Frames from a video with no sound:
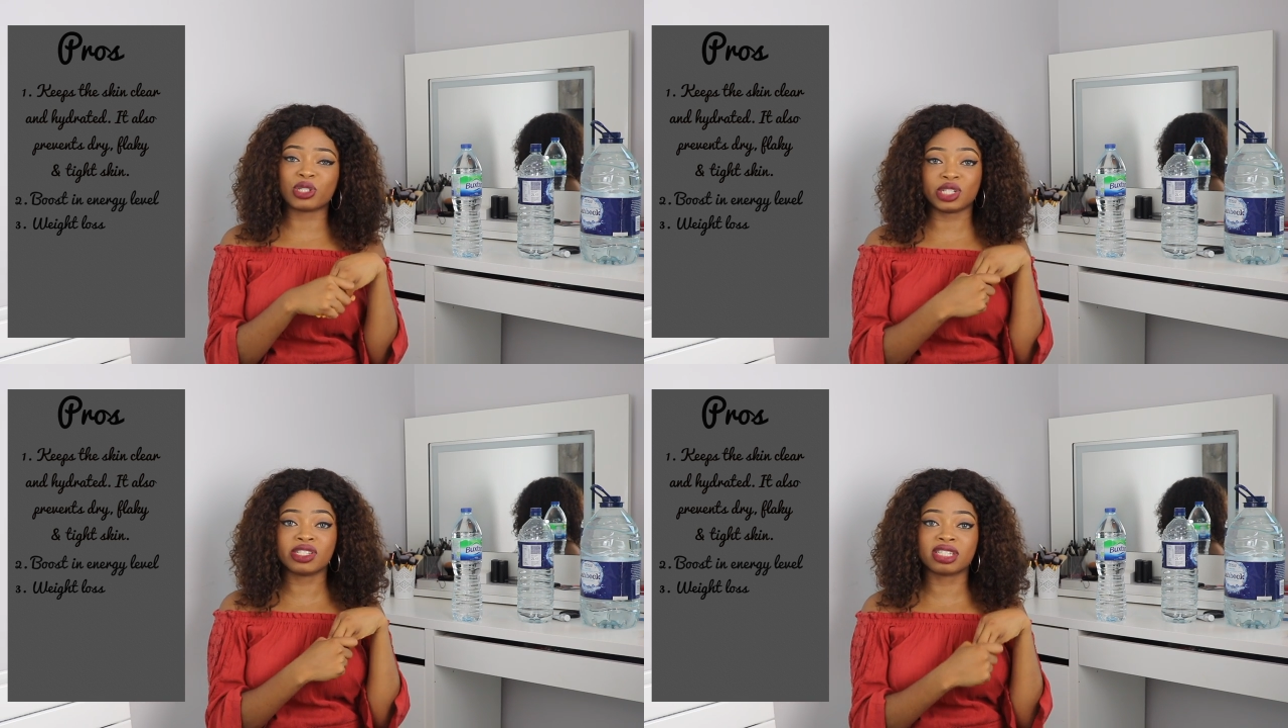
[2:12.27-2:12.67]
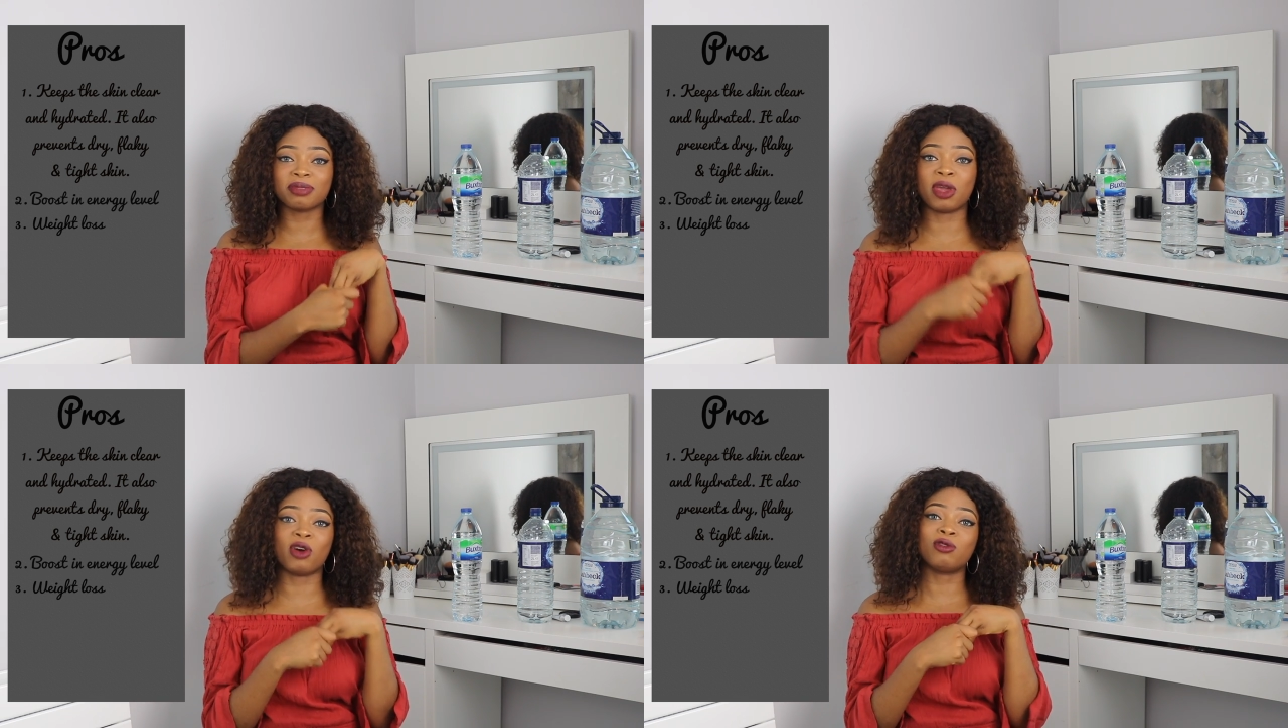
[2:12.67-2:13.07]
just
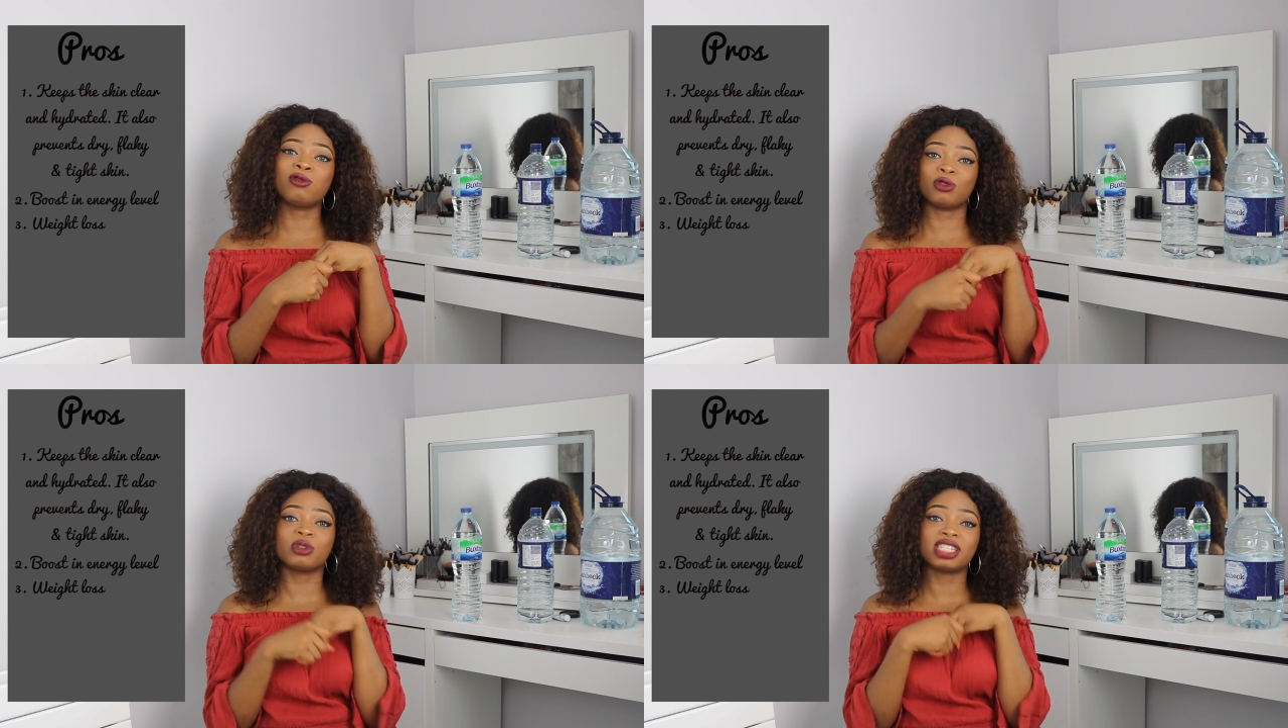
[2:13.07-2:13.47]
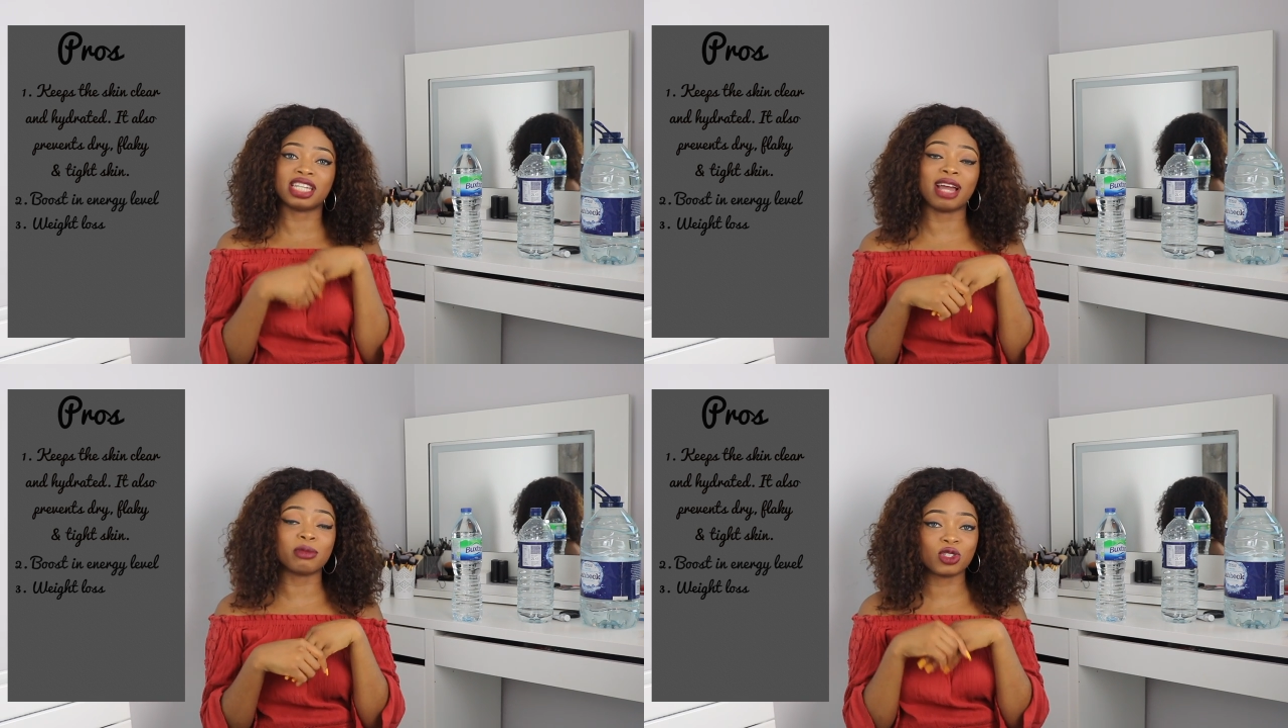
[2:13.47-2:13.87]
smell food.
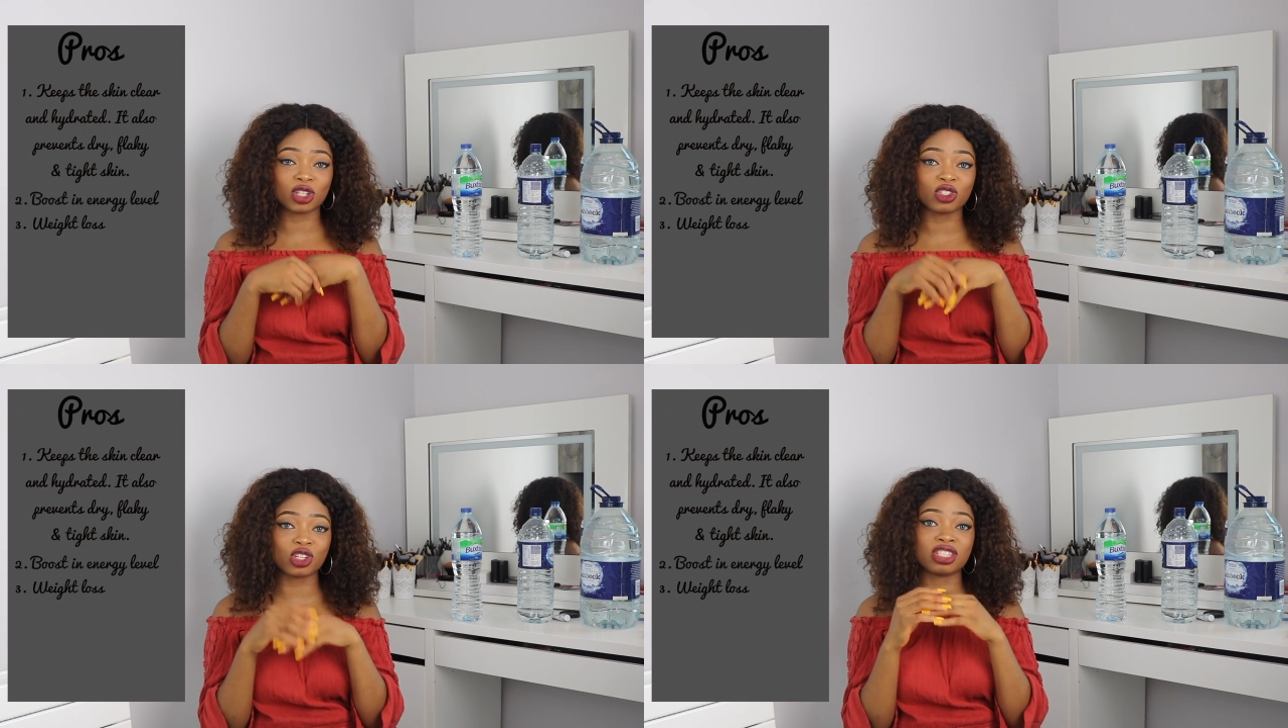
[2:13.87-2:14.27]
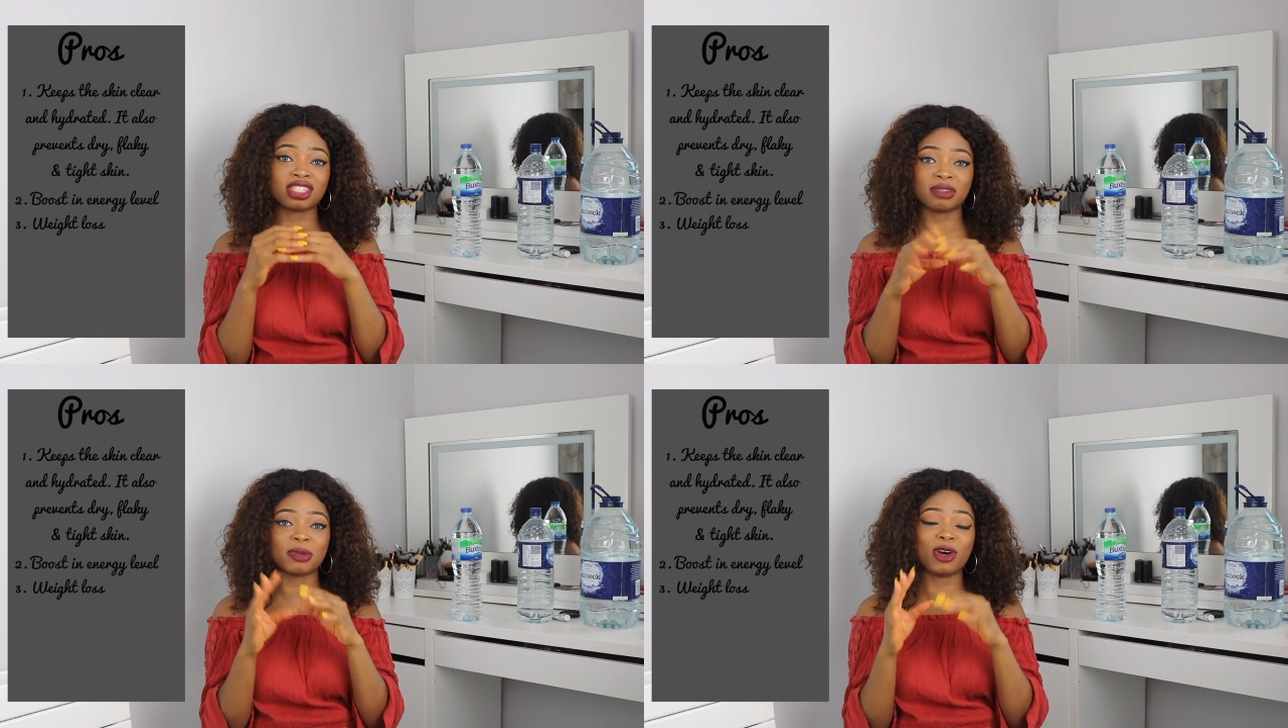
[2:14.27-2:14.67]
Yeah, I'm not joking,
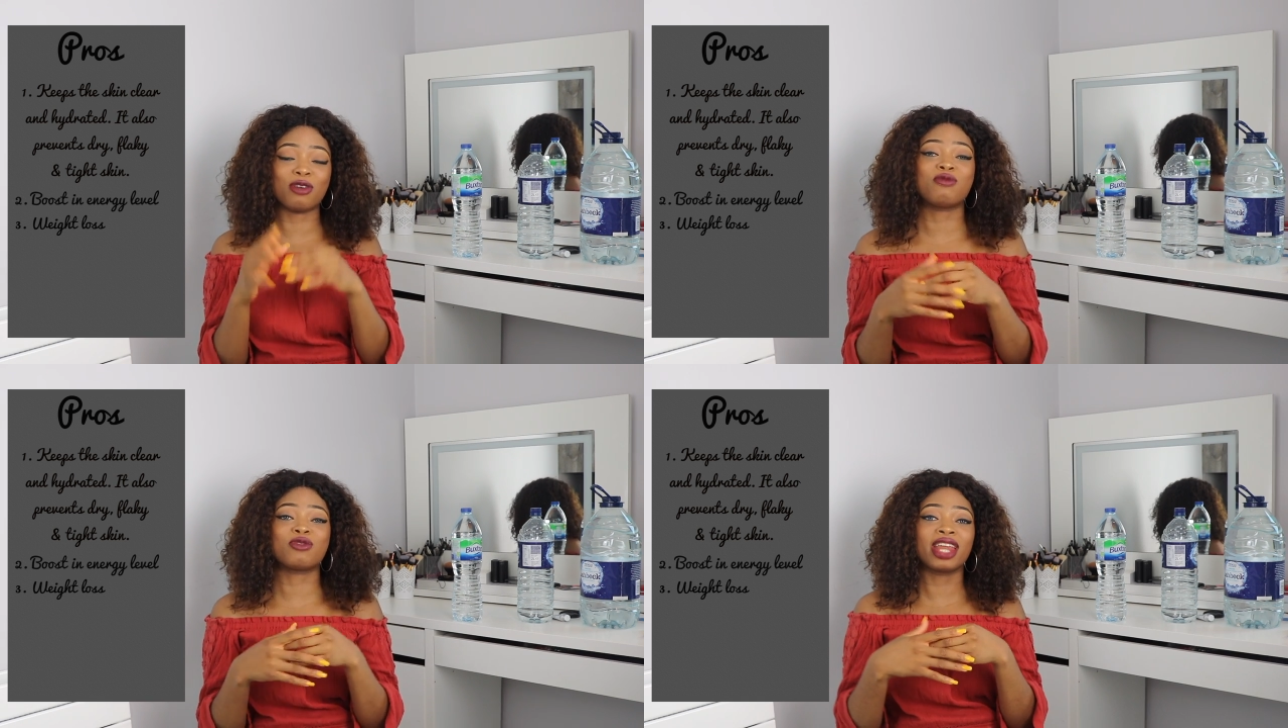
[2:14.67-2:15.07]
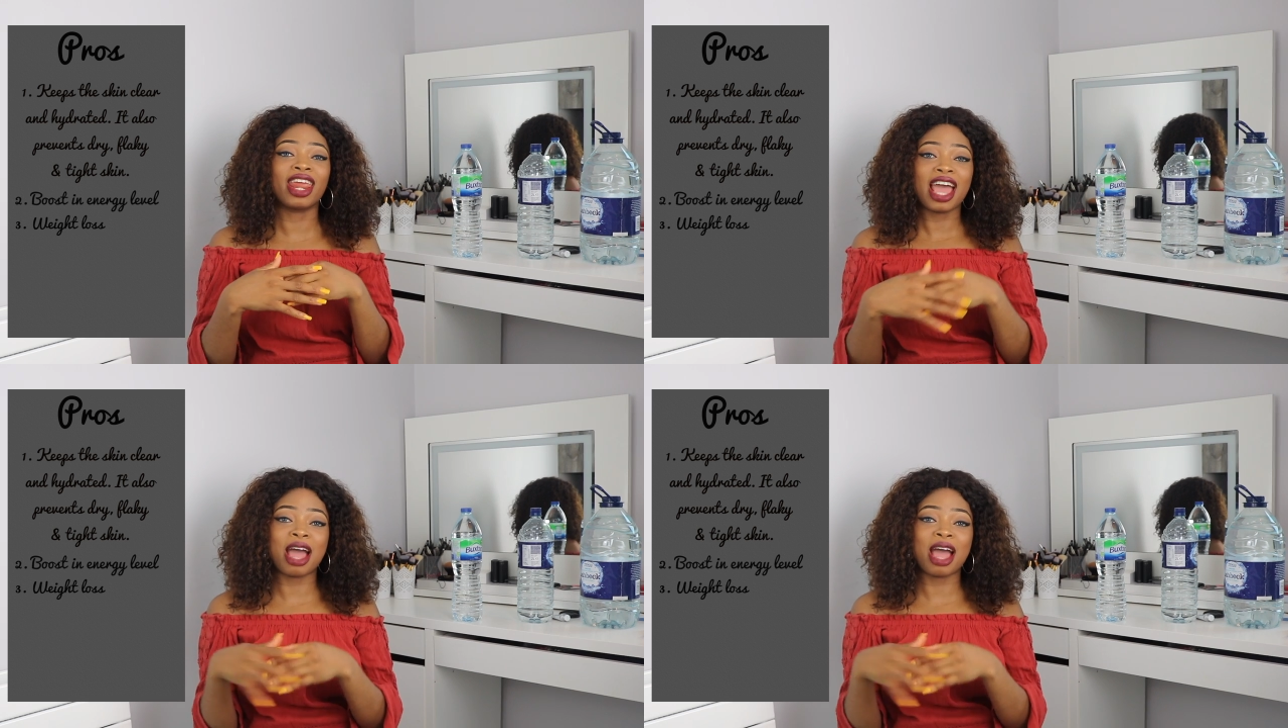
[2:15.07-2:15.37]
just smell food.